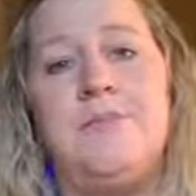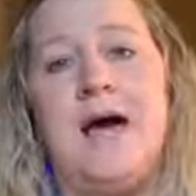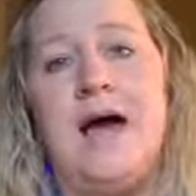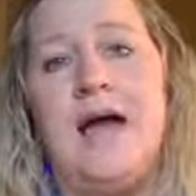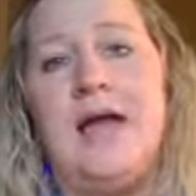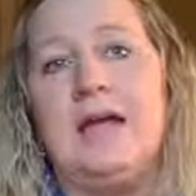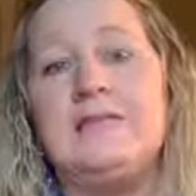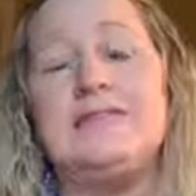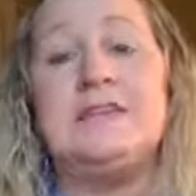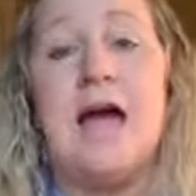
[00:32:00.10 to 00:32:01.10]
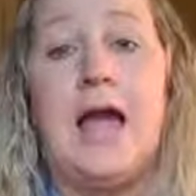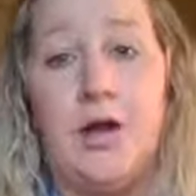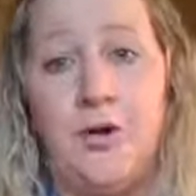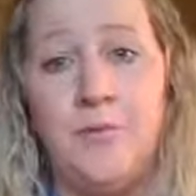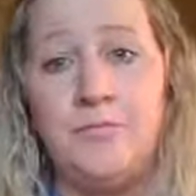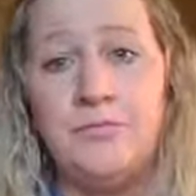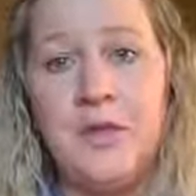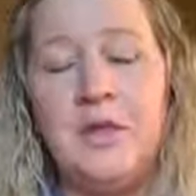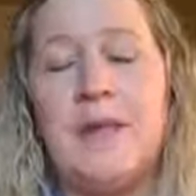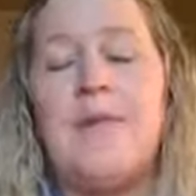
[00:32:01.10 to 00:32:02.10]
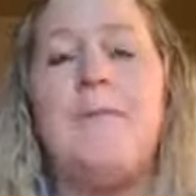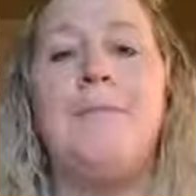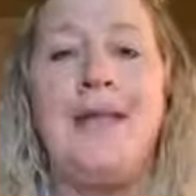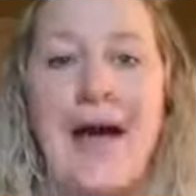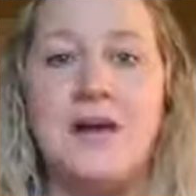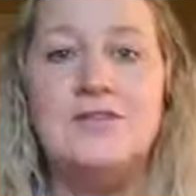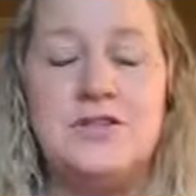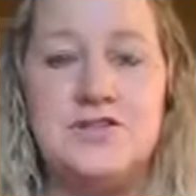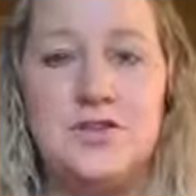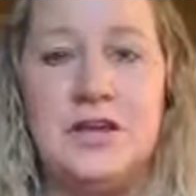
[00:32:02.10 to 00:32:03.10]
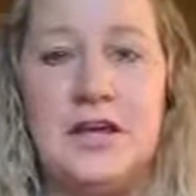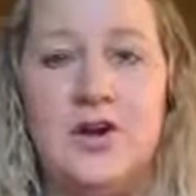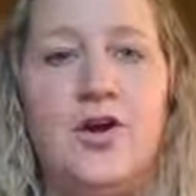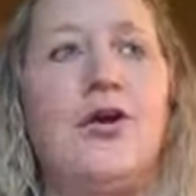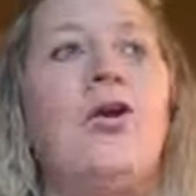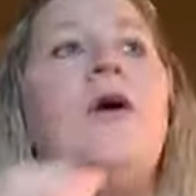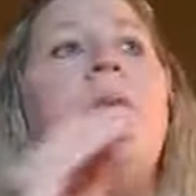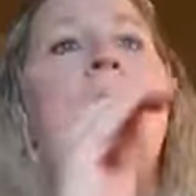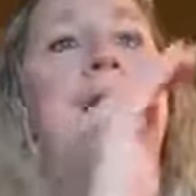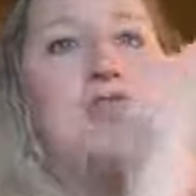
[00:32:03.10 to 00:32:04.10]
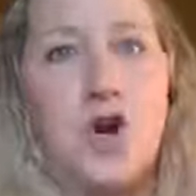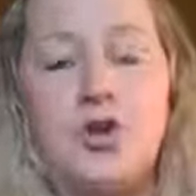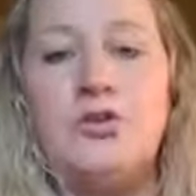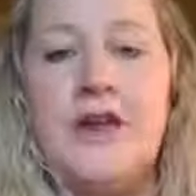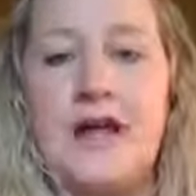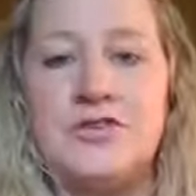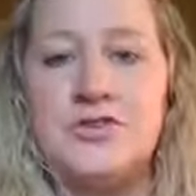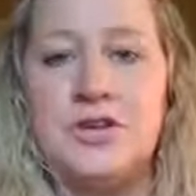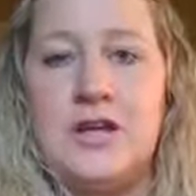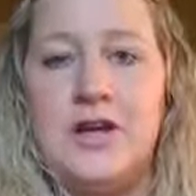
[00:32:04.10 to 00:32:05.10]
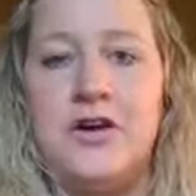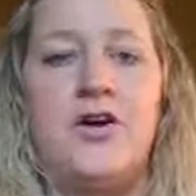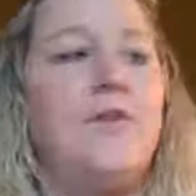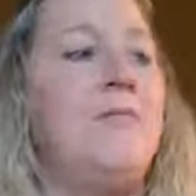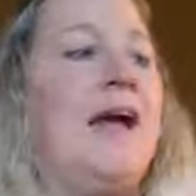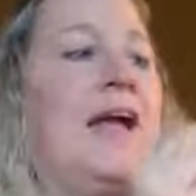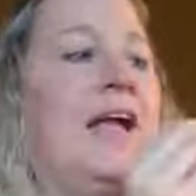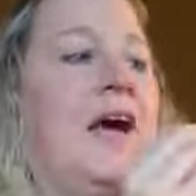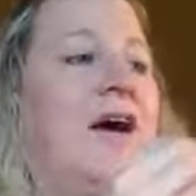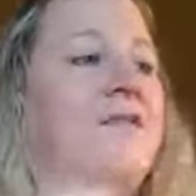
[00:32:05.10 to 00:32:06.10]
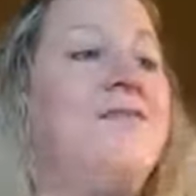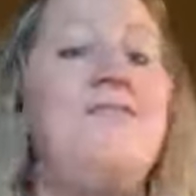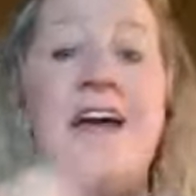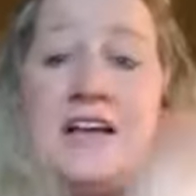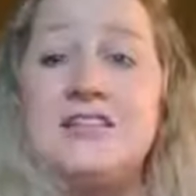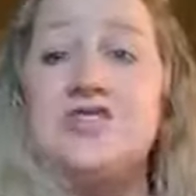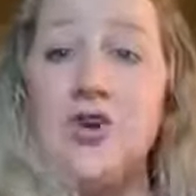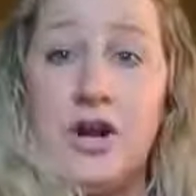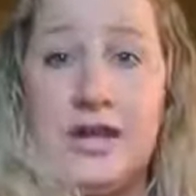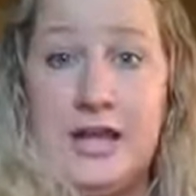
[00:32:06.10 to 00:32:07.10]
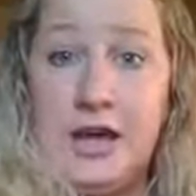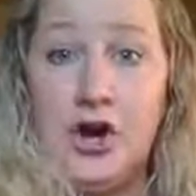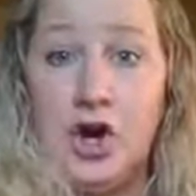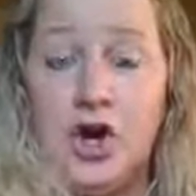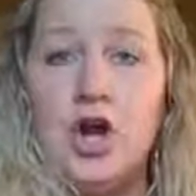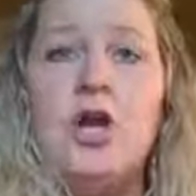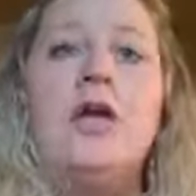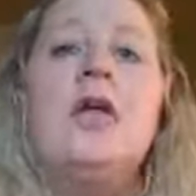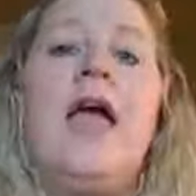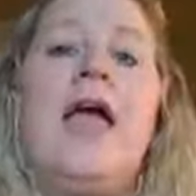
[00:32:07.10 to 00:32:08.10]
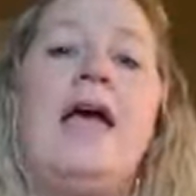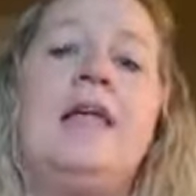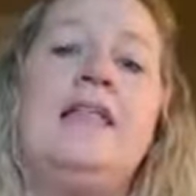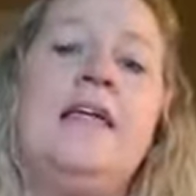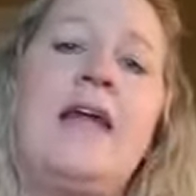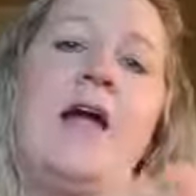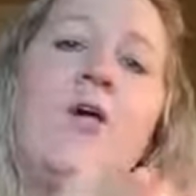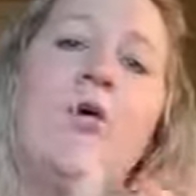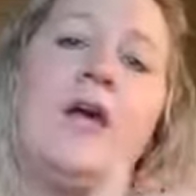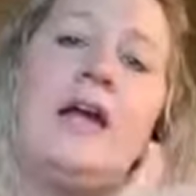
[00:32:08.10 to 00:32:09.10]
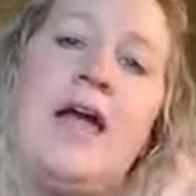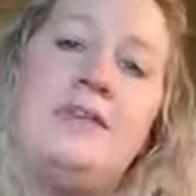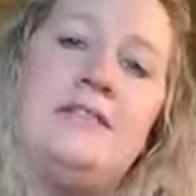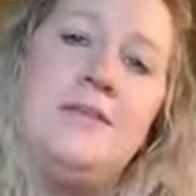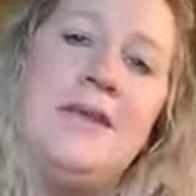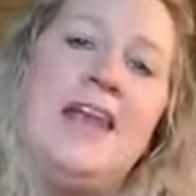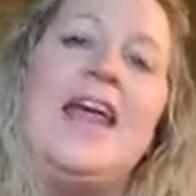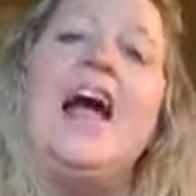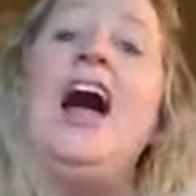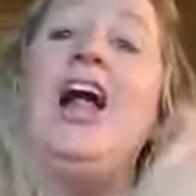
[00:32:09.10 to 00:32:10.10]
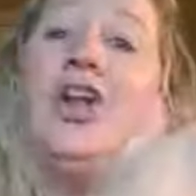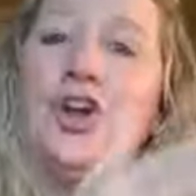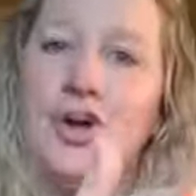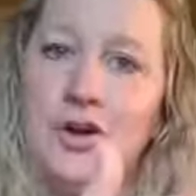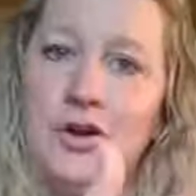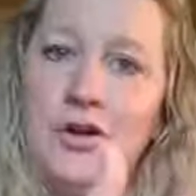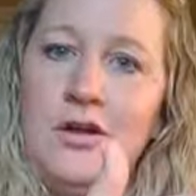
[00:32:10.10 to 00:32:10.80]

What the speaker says: by style. Like my blouses are here, my turtlenecks are here, my vests are here. And then I organize them in a color